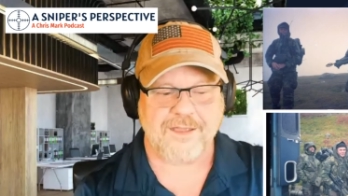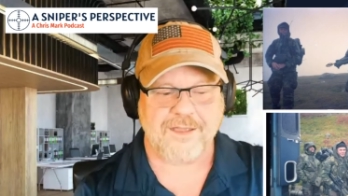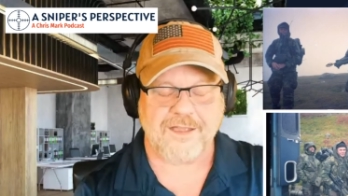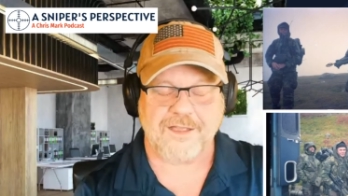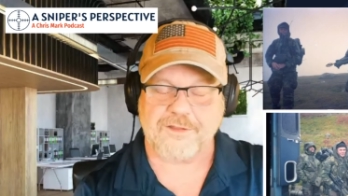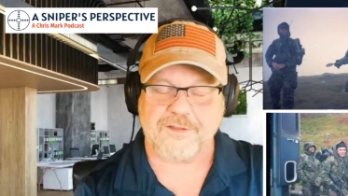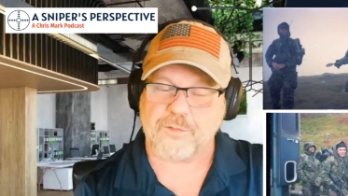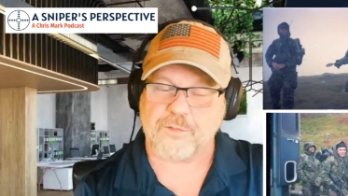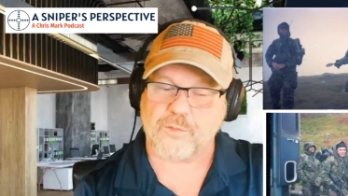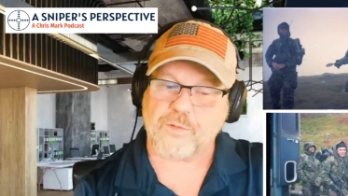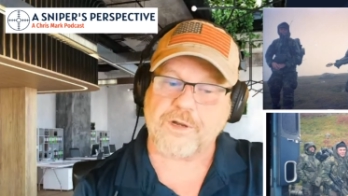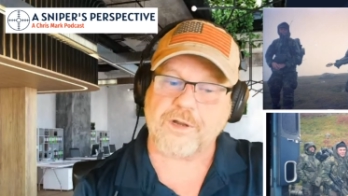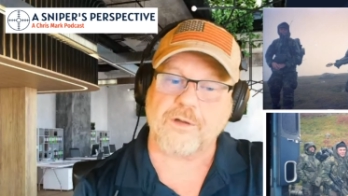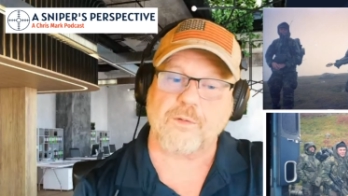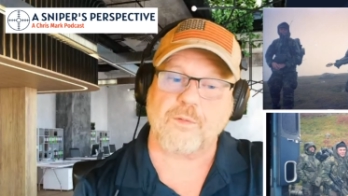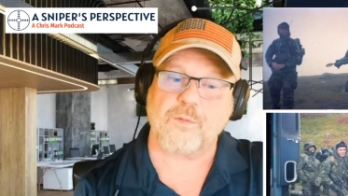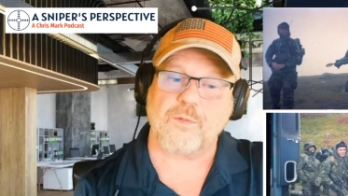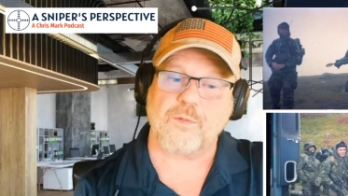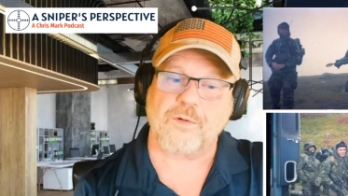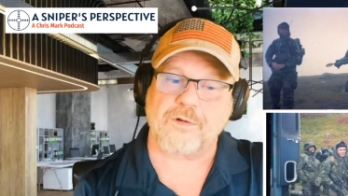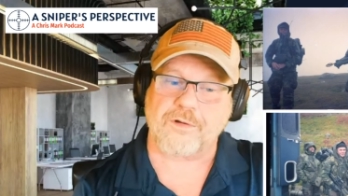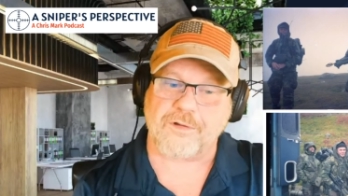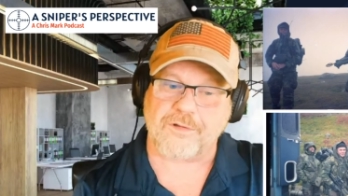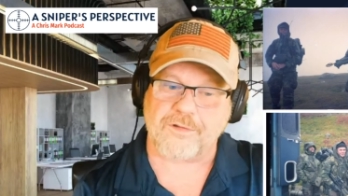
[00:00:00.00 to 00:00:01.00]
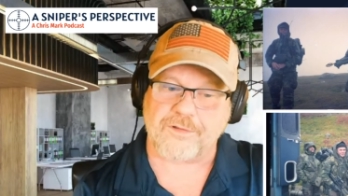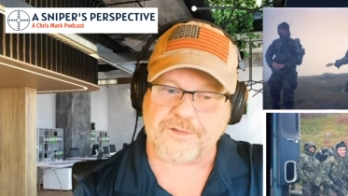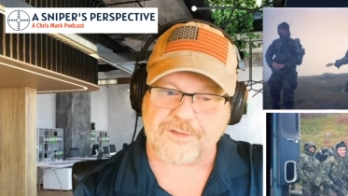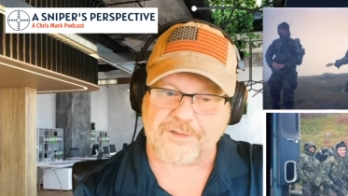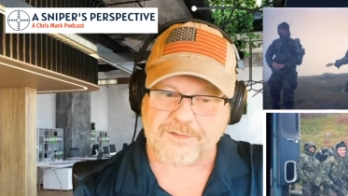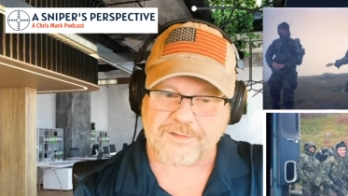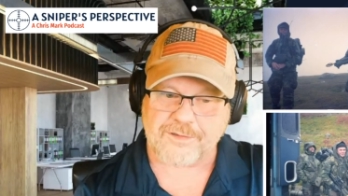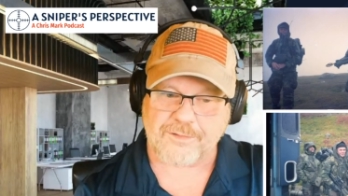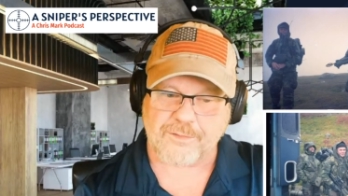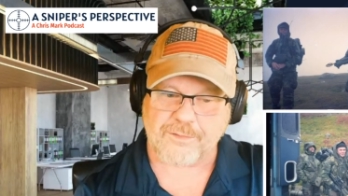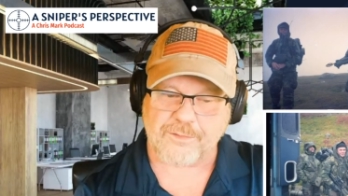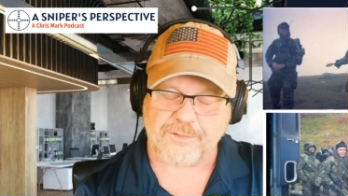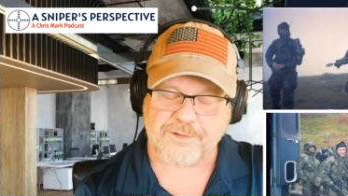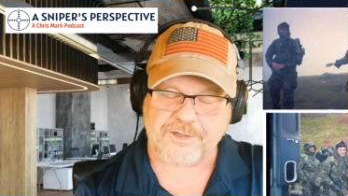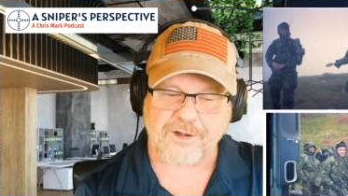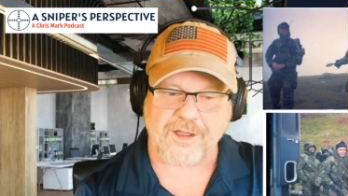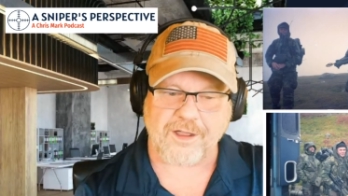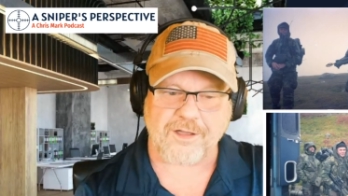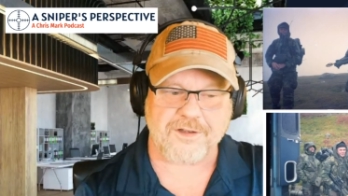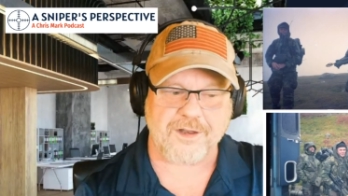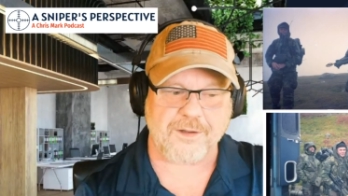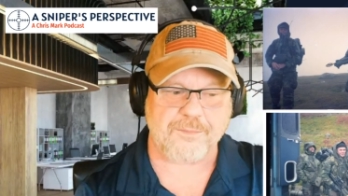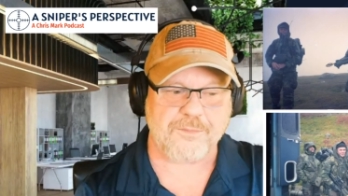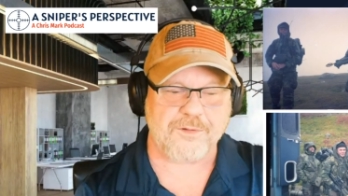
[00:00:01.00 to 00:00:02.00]
in the real world, when you're
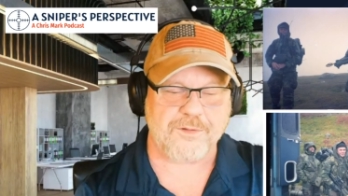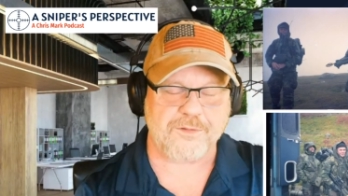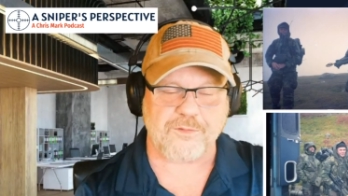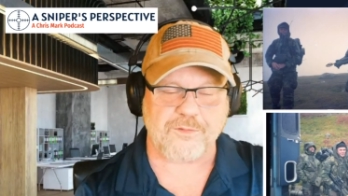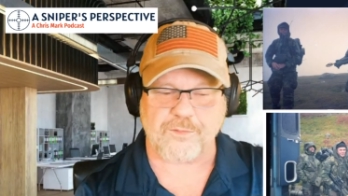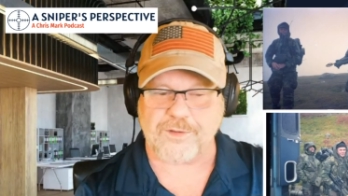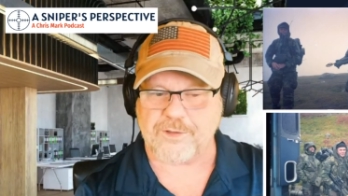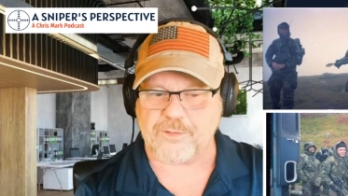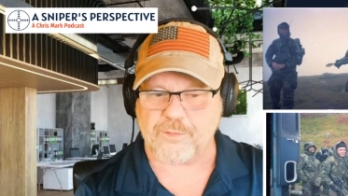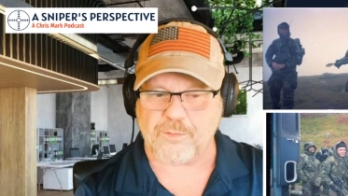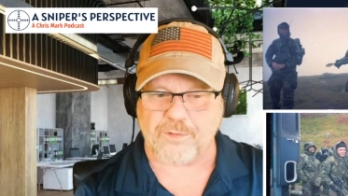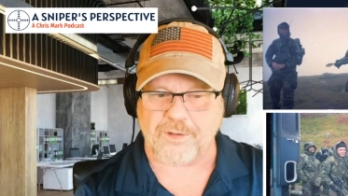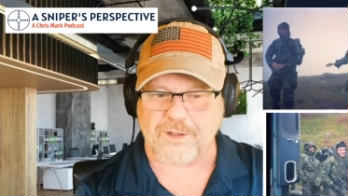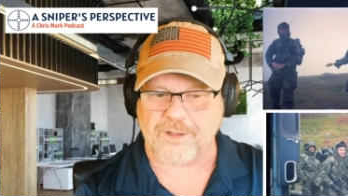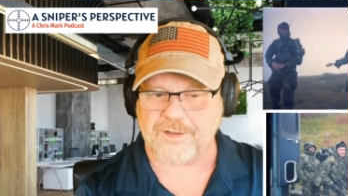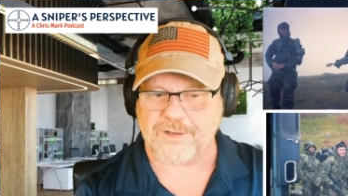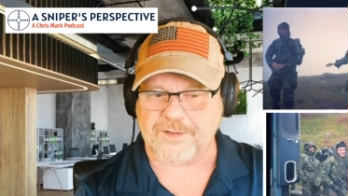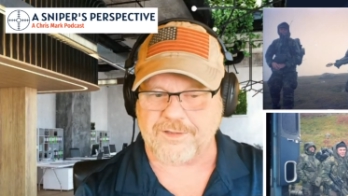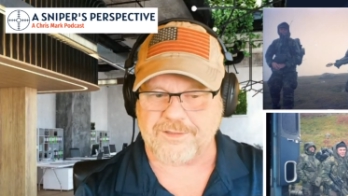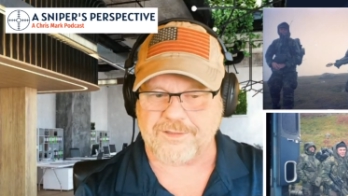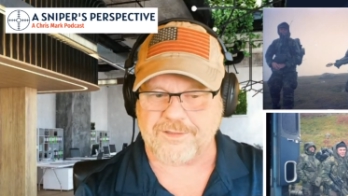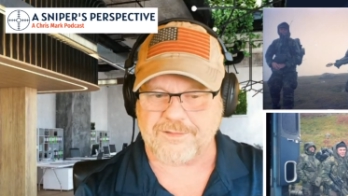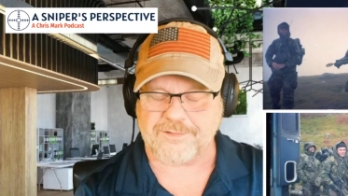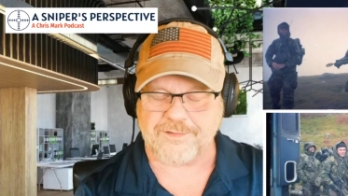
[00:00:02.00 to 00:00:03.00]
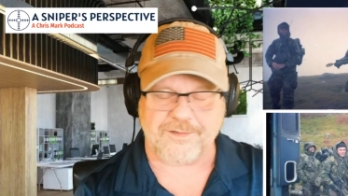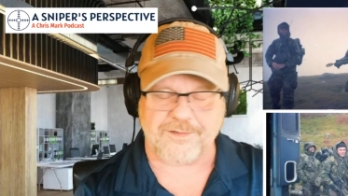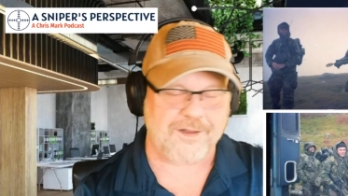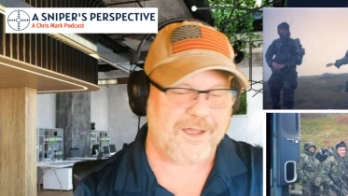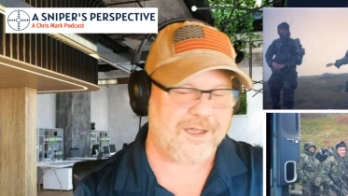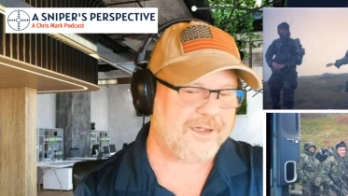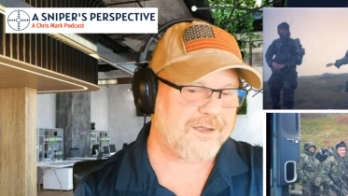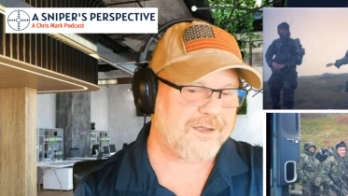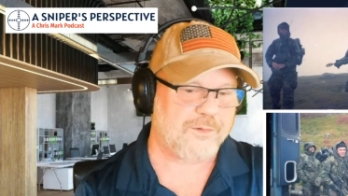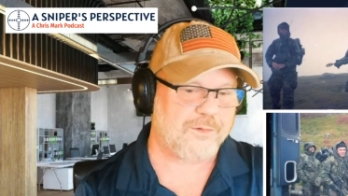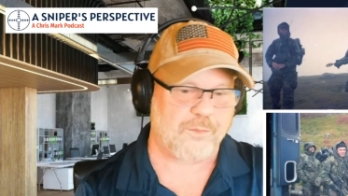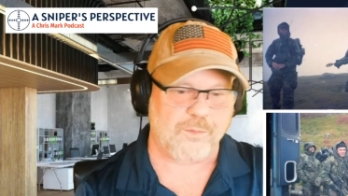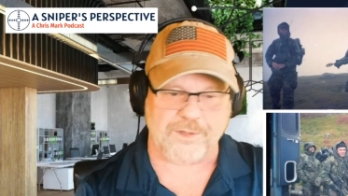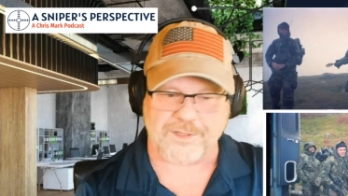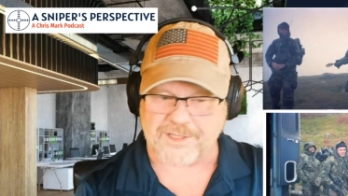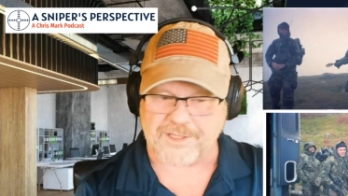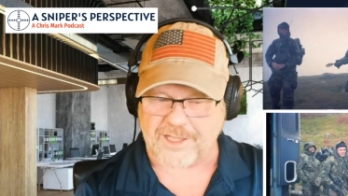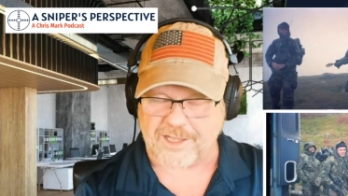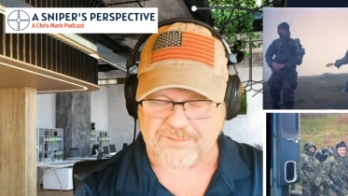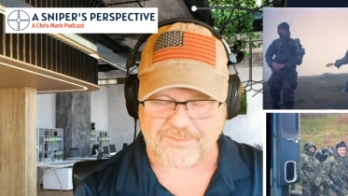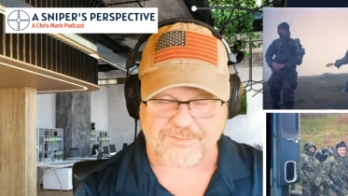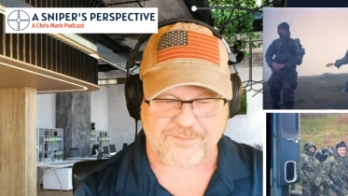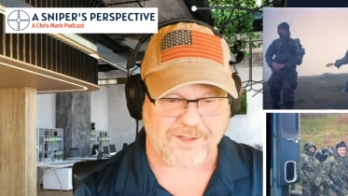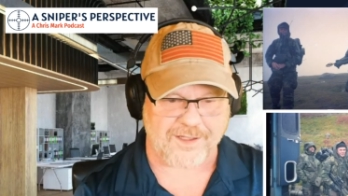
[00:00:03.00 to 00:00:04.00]
outnumbered three to one, you're not going to win
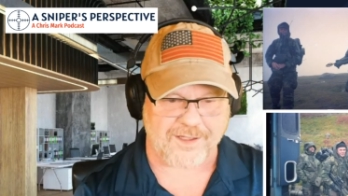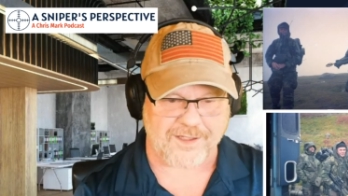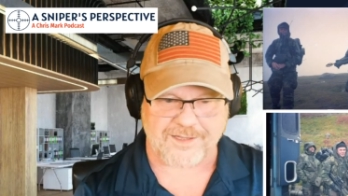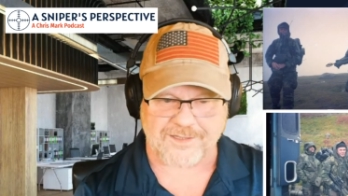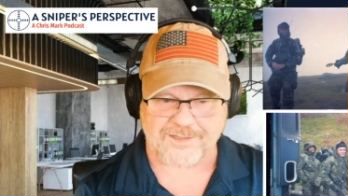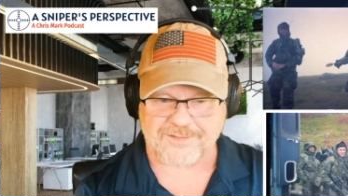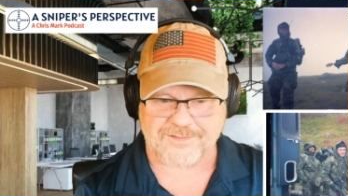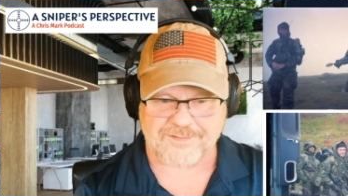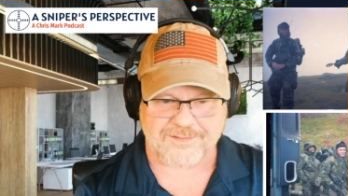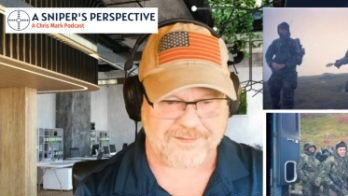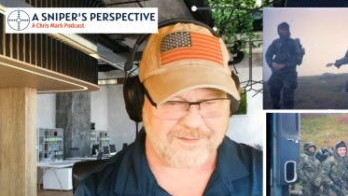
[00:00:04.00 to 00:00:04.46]
that fight.